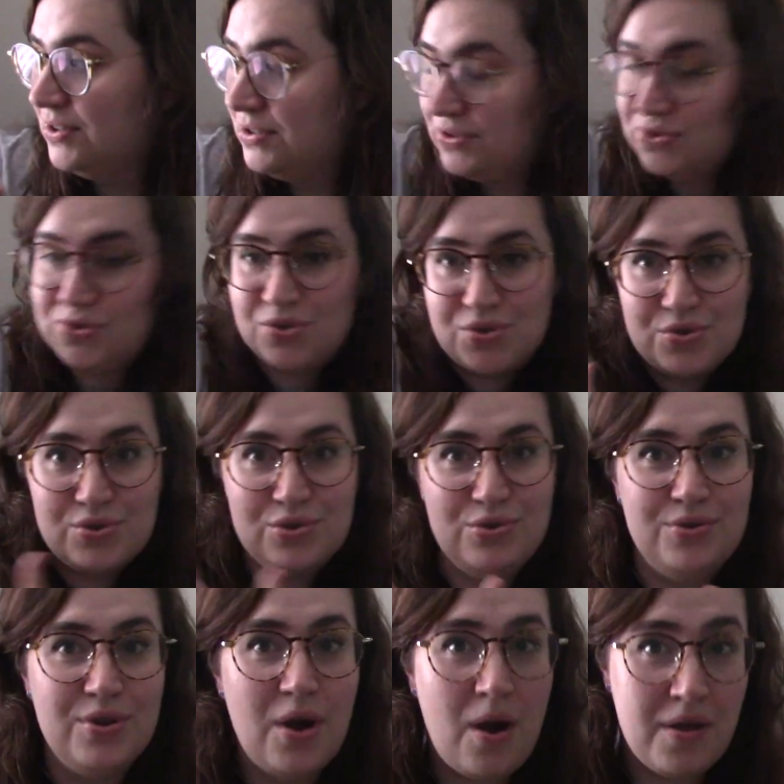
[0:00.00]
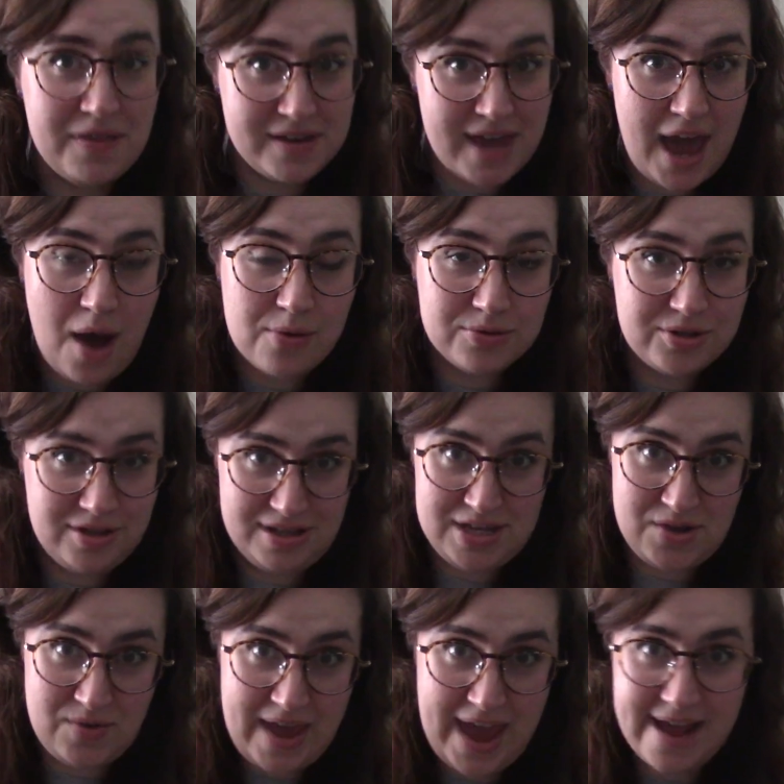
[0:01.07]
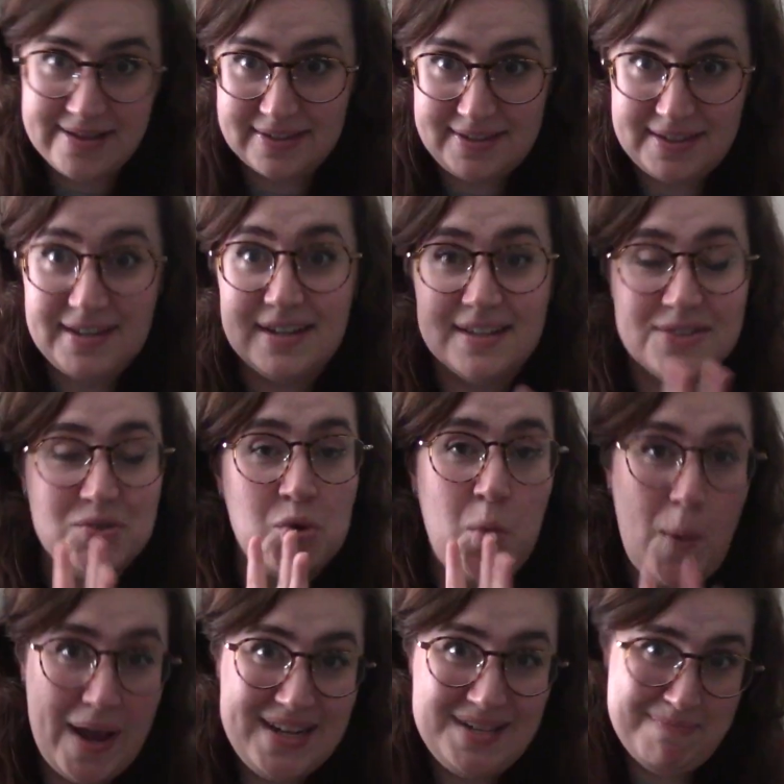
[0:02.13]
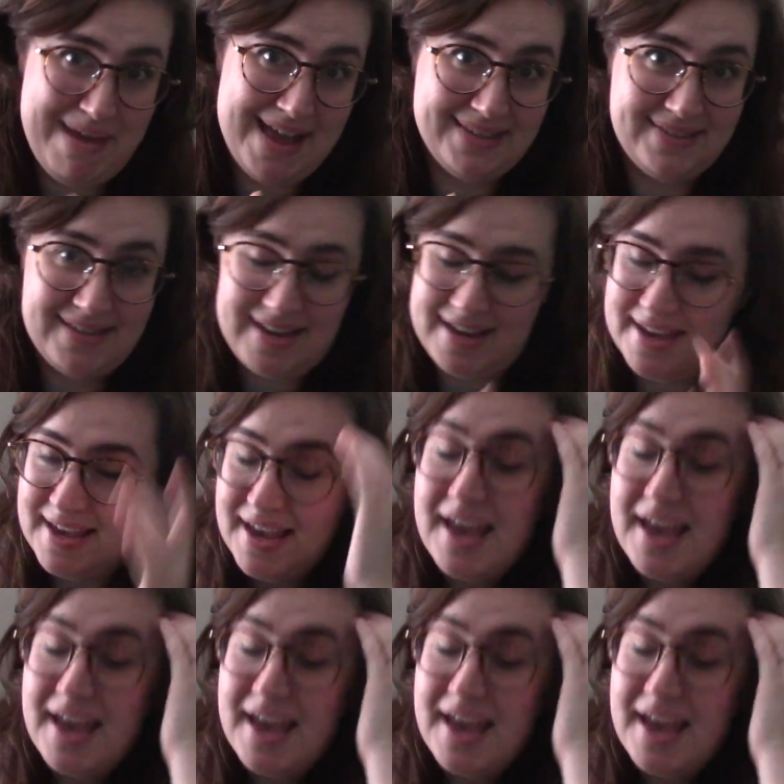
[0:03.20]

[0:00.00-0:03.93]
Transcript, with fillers: strewn on the couch that you can't see. It's quite messy.